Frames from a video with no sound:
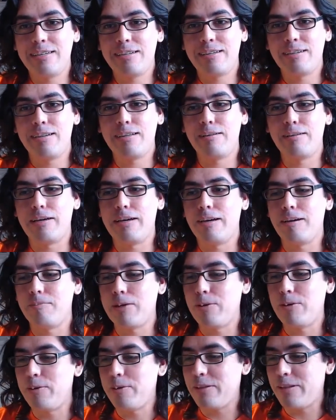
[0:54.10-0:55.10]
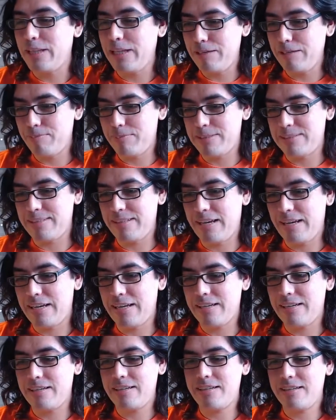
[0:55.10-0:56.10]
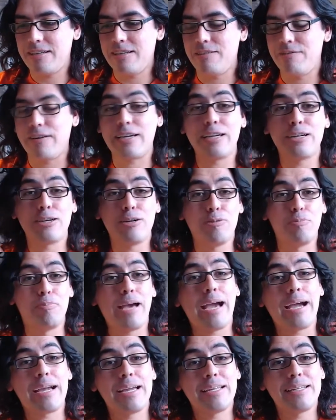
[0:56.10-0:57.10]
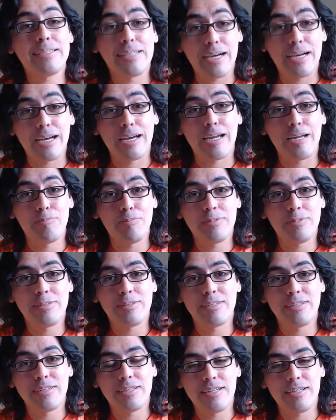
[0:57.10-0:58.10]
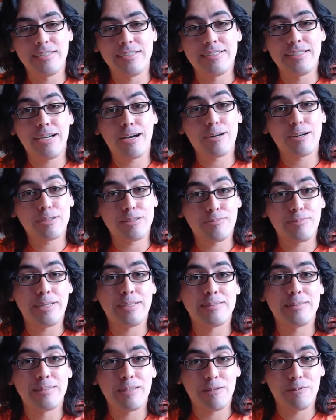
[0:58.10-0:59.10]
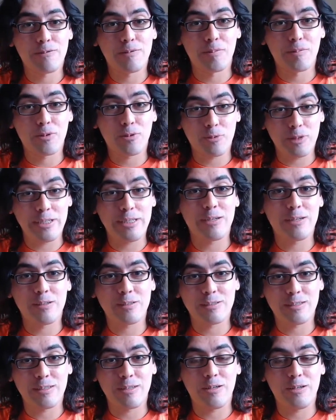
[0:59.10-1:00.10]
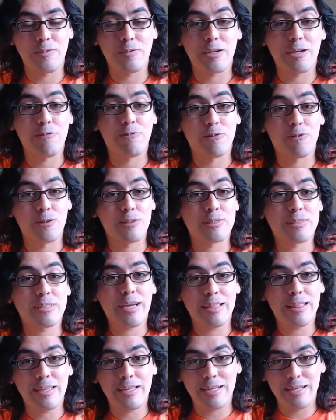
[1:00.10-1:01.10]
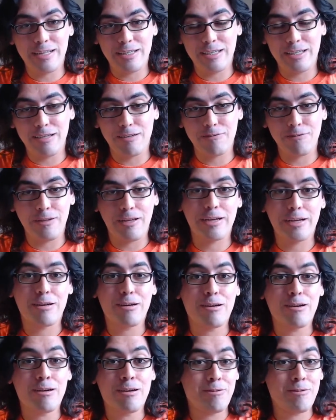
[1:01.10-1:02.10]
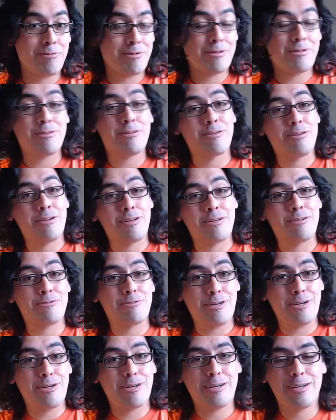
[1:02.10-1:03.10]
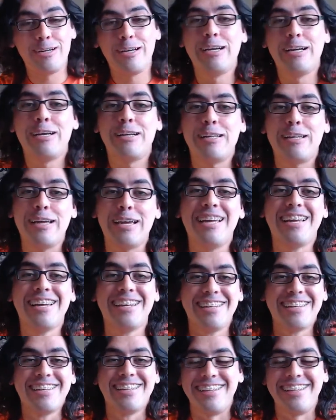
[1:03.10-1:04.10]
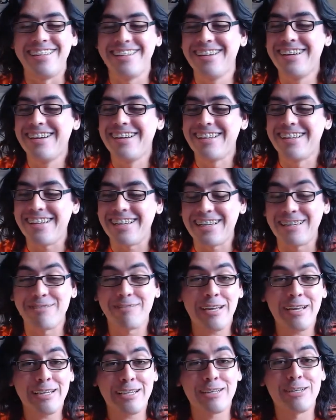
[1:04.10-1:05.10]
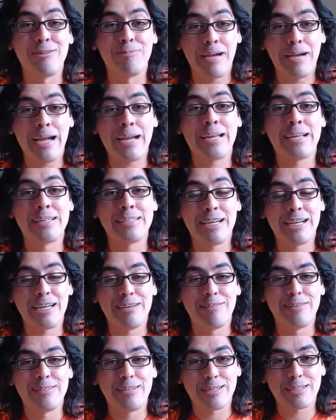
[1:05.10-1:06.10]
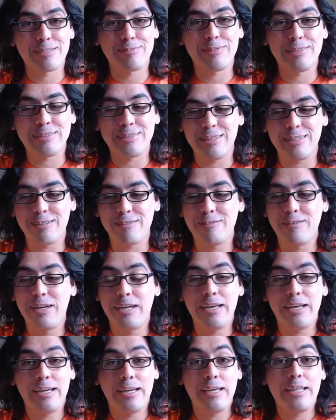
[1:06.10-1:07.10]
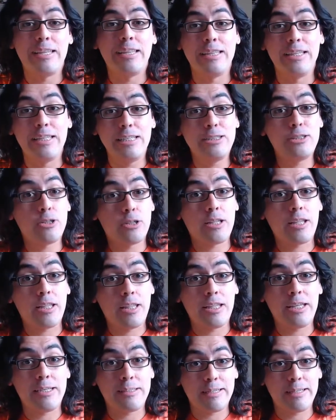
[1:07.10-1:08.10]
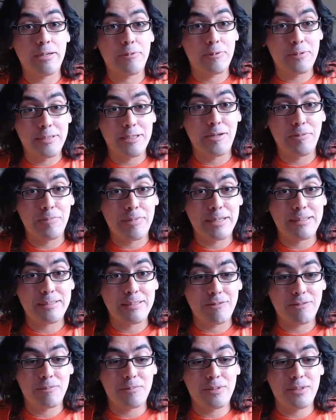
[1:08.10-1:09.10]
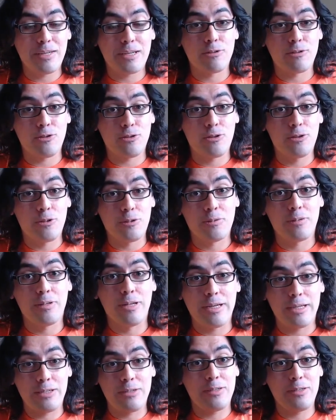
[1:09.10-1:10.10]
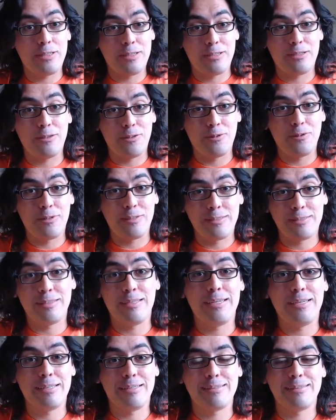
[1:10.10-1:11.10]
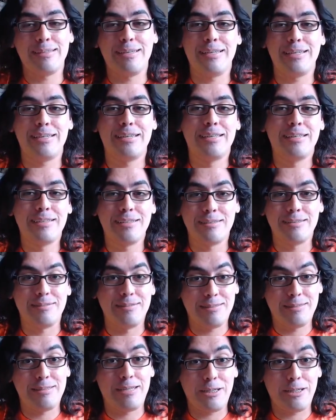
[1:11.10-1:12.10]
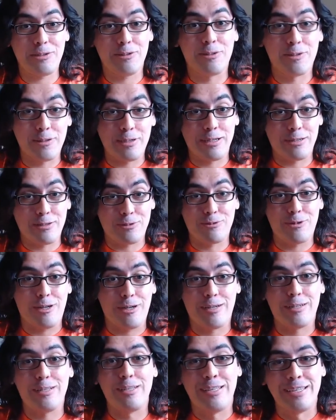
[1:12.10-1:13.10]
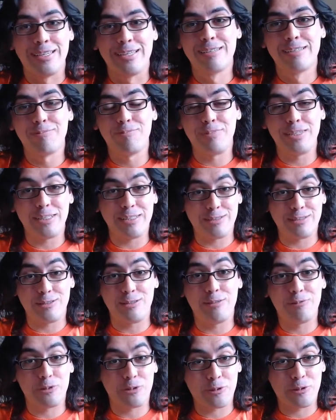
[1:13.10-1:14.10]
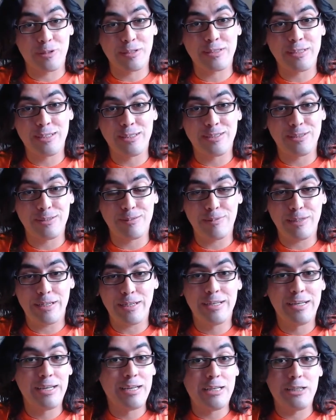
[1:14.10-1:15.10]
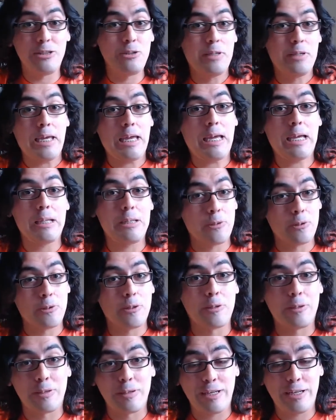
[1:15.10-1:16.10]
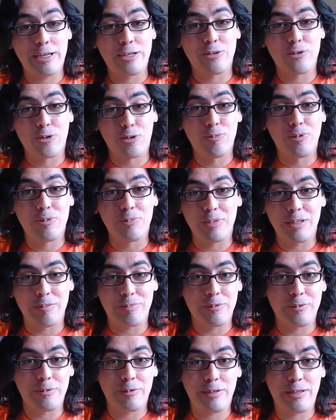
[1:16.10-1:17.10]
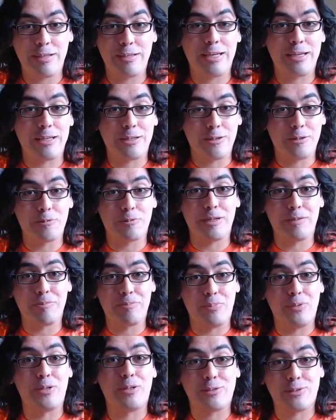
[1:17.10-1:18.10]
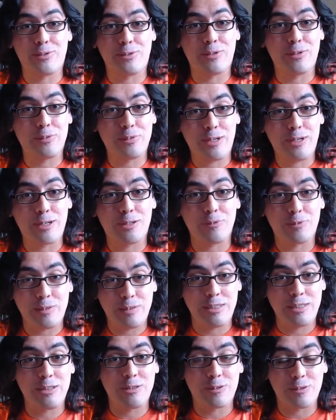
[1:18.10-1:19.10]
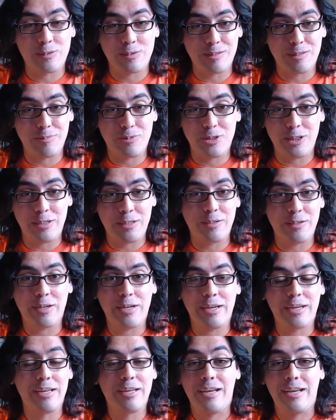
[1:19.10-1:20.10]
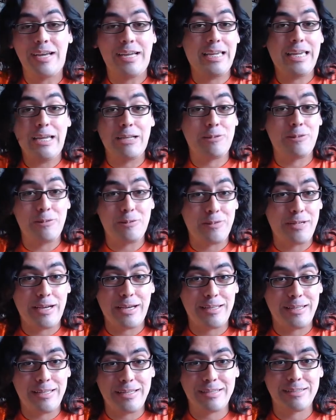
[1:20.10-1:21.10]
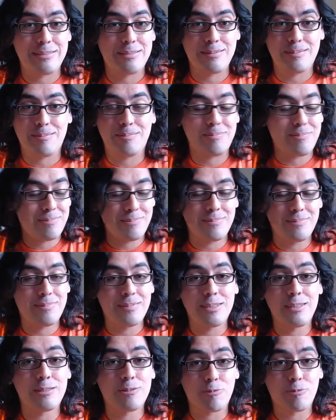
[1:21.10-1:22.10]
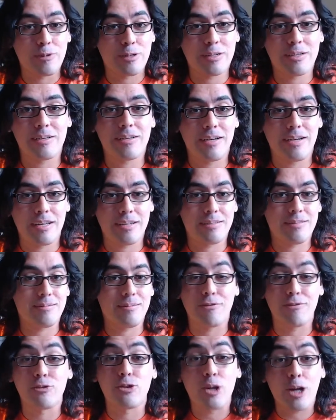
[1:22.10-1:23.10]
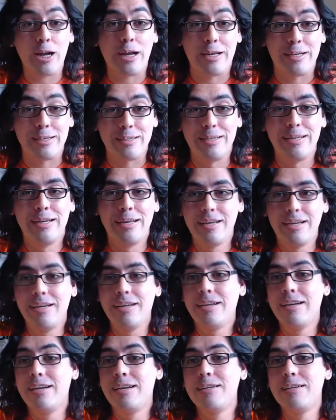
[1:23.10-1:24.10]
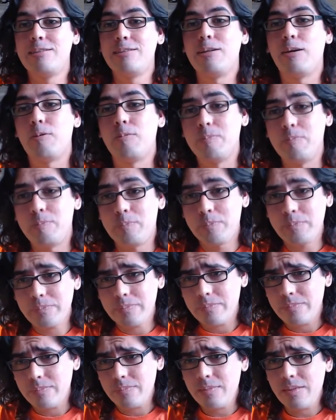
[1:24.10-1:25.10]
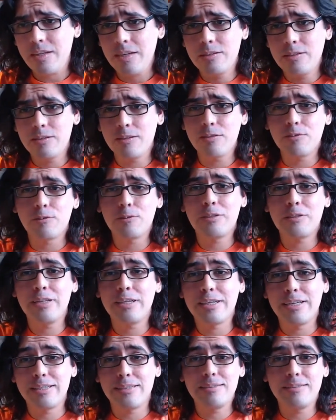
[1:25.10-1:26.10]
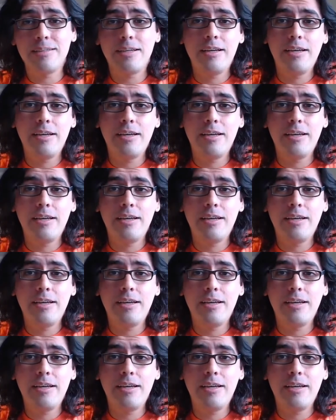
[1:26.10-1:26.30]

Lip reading: and my whole theme is like, if I could go back in time and talk to myself from 3 years ago when I first the idea of like, I want to learn how to draw, like if I could go back in time and talk to myself, these are the things I would tell myself and be like, dude, like you need to do these things, like this is how you learn how to draw, like, because you have a short attention span. You can't learn like normal people where they like go read books or go talk to a teacher or some shit. Okay, I can't do that. Like it doesn't work. I've tried. So the first thing is,